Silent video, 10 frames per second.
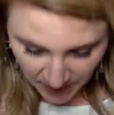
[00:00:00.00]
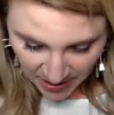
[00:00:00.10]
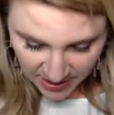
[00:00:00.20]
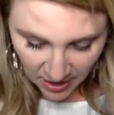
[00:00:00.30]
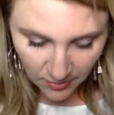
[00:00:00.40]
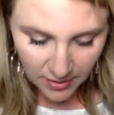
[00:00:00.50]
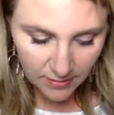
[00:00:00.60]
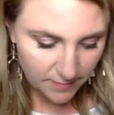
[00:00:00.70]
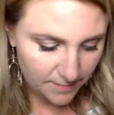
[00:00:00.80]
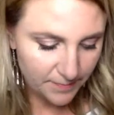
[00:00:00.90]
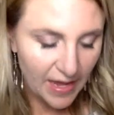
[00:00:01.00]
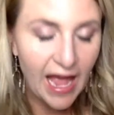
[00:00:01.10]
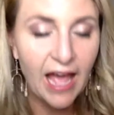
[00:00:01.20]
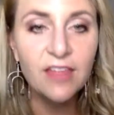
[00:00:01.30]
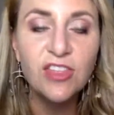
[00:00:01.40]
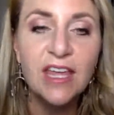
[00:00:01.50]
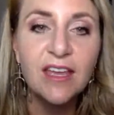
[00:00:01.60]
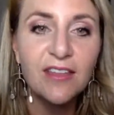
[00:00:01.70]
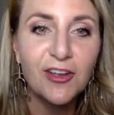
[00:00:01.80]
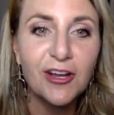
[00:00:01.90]
Now, I
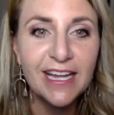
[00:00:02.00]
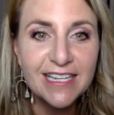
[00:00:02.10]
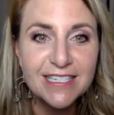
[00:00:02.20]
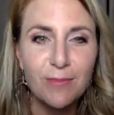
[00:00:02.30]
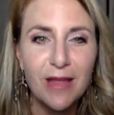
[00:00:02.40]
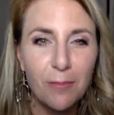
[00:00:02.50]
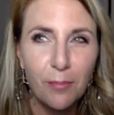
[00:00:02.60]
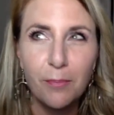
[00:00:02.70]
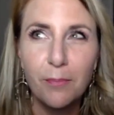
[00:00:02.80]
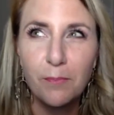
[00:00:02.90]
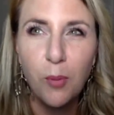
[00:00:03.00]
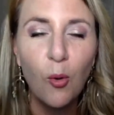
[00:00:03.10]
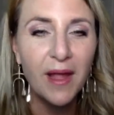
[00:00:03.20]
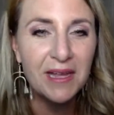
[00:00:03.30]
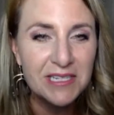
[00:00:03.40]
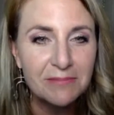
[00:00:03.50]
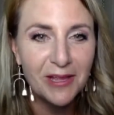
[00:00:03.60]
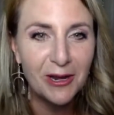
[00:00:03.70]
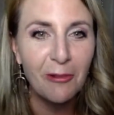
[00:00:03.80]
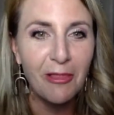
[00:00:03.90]
think there gets to be a point
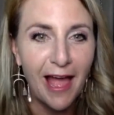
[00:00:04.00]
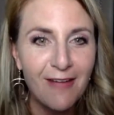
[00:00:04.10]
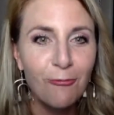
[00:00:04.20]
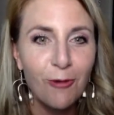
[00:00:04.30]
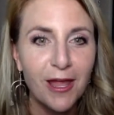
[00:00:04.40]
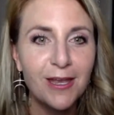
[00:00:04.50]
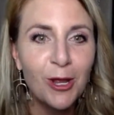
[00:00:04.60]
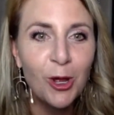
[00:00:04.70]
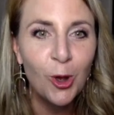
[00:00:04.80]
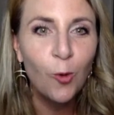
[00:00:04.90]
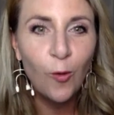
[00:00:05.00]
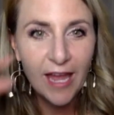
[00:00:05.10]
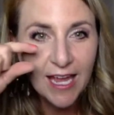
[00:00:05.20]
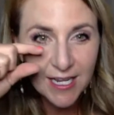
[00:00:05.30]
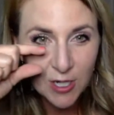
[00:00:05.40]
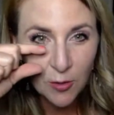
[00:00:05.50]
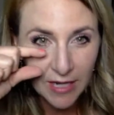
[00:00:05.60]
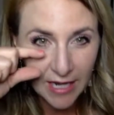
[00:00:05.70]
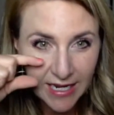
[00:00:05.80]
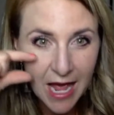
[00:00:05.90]
in our life when we don't
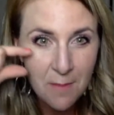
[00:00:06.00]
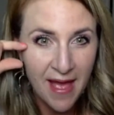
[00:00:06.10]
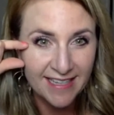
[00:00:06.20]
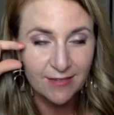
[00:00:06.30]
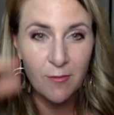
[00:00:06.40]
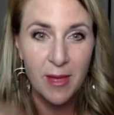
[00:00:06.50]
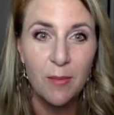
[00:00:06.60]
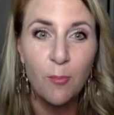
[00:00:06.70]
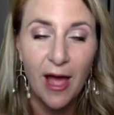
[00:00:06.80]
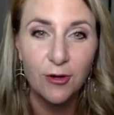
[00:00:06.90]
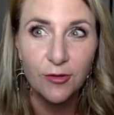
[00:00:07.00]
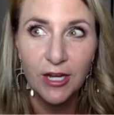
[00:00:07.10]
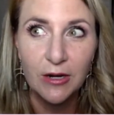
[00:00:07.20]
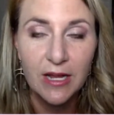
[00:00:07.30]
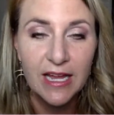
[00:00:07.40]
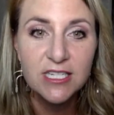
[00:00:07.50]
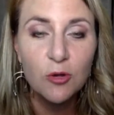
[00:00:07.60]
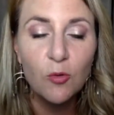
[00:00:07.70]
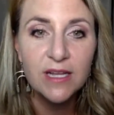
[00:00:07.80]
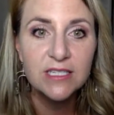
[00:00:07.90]
need a massive amount of powder there. It's
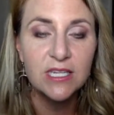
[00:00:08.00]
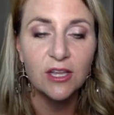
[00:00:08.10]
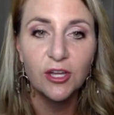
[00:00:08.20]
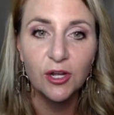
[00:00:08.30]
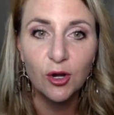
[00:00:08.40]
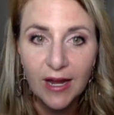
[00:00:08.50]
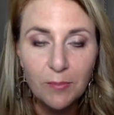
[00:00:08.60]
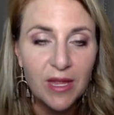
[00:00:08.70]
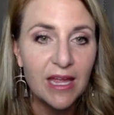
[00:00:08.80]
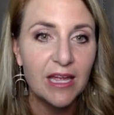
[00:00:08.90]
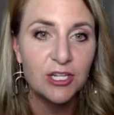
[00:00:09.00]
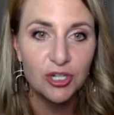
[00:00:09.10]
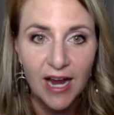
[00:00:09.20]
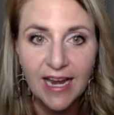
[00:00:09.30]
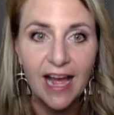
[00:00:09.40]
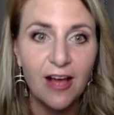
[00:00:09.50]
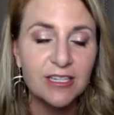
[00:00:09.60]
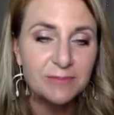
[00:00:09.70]
going to look crepey and dried out